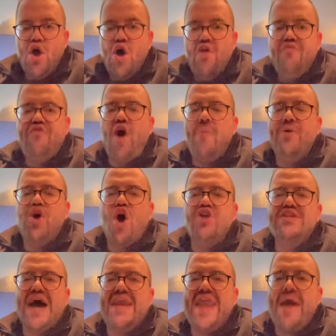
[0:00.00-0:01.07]

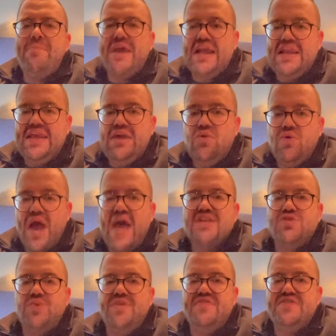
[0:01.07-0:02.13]
Pharmacodynamically, as
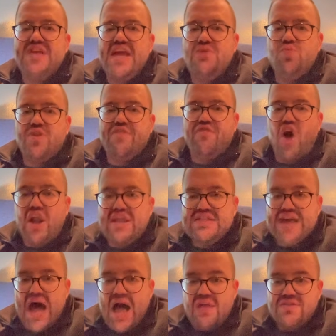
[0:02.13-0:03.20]
we've said with
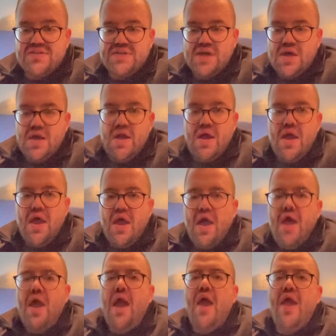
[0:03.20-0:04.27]
volatiles,
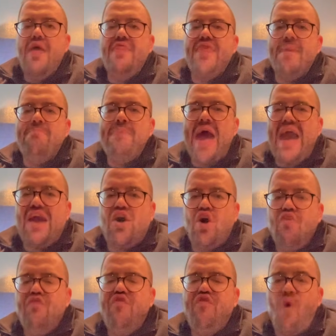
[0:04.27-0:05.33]
the MAC
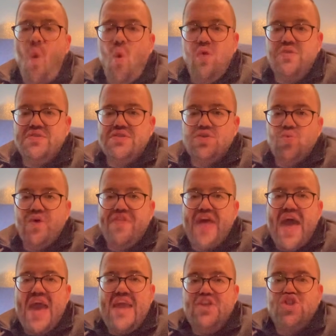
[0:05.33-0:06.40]
falls with
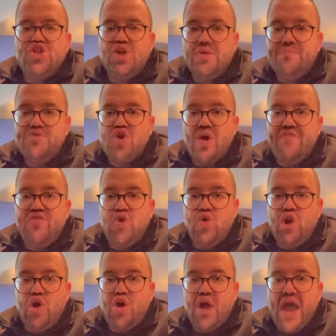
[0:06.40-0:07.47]
age. So if you
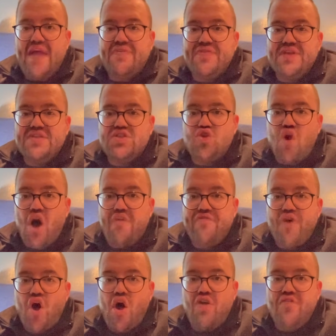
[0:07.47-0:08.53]
look at this graph
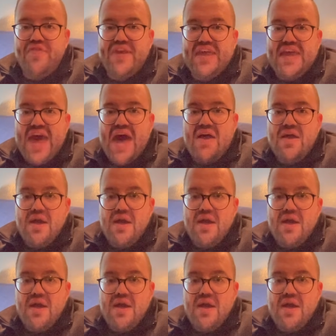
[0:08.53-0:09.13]
over here,